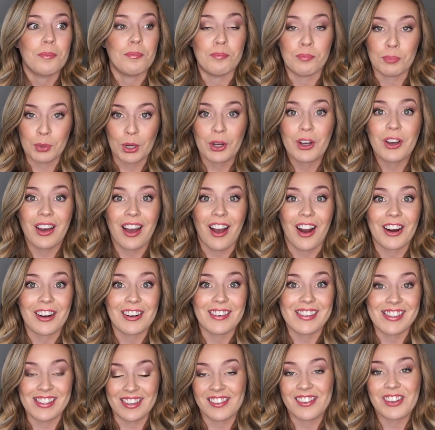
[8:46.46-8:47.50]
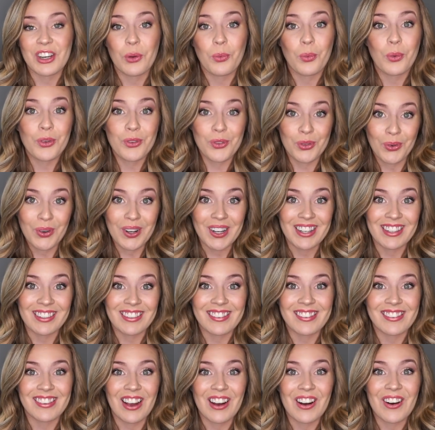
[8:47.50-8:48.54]
book our Disney resort.
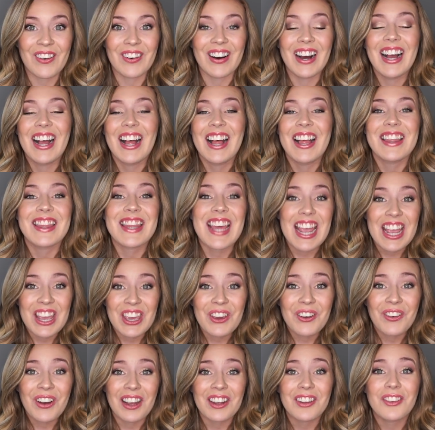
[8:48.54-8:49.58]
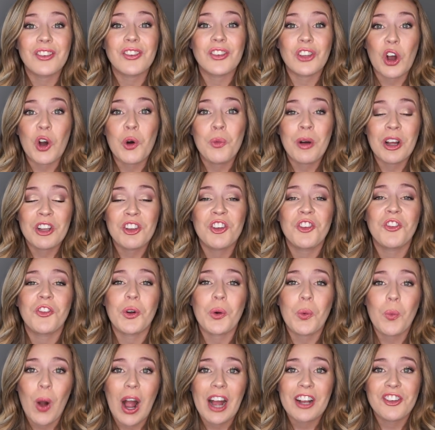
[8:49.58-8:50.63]
So thank you guys so much
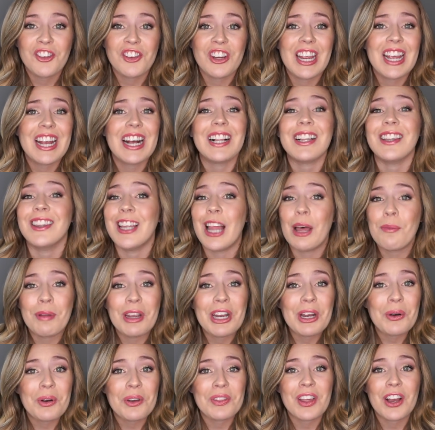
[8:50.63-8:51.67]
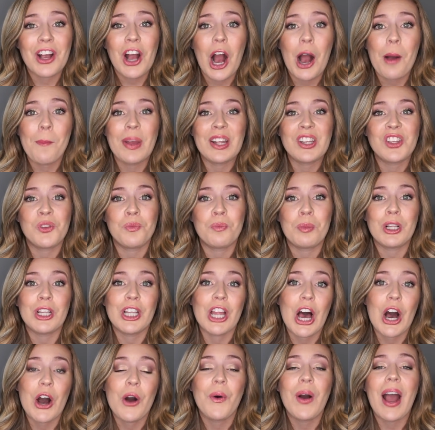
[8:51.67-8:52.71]
for watching. Let me know in the comments
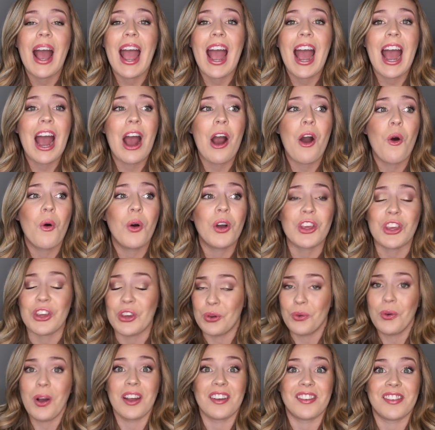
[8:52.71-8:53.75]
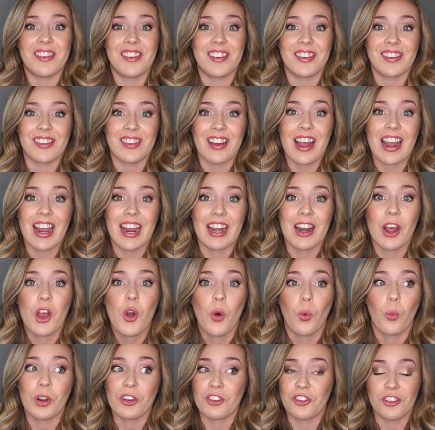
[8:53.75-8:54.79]
below how you guys decide
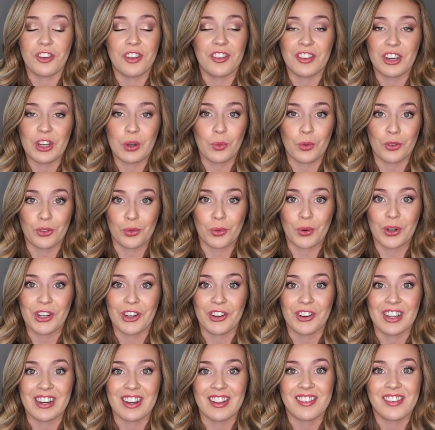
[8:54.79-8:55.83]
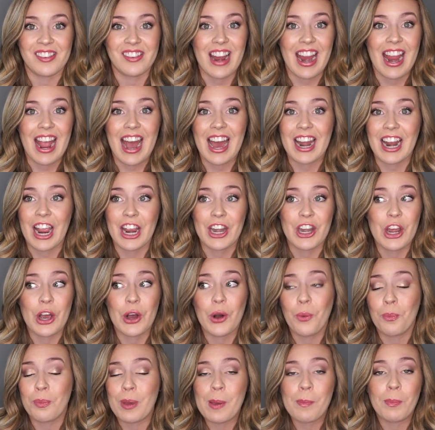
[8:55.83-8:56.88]
which Disney resort you're gonna stay at. I
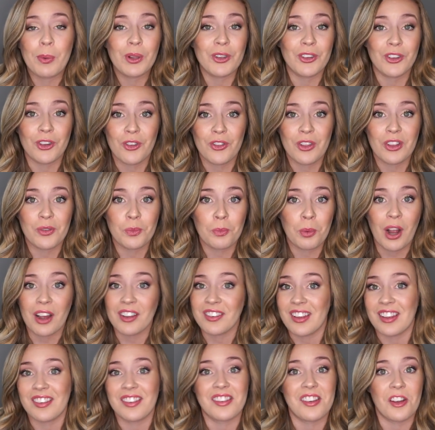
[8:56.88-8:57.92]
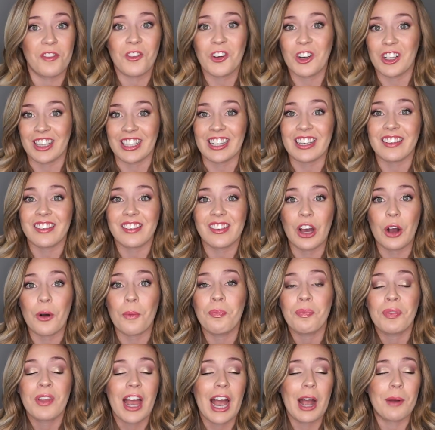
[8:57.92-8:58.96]
know people do this process differently, so
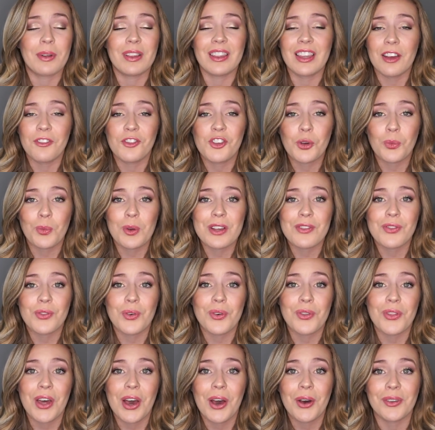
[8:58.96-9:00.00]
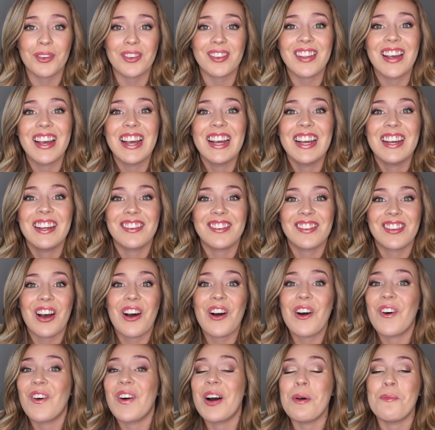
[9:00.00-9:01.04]
I would love to read through those.
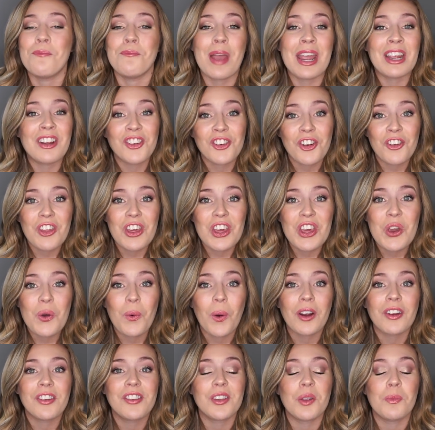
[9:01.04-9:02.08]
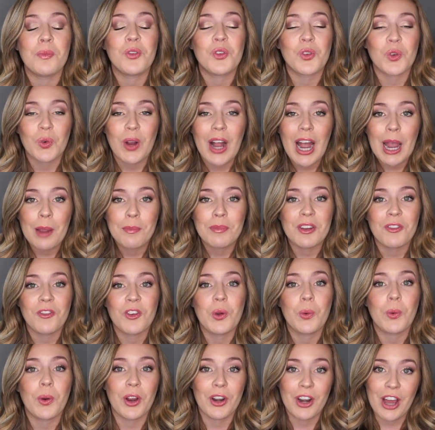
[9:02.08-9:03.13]
So make sure that you are subscribed if
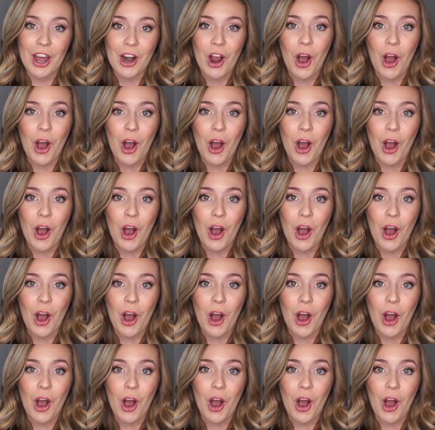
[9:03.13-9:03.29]
you are not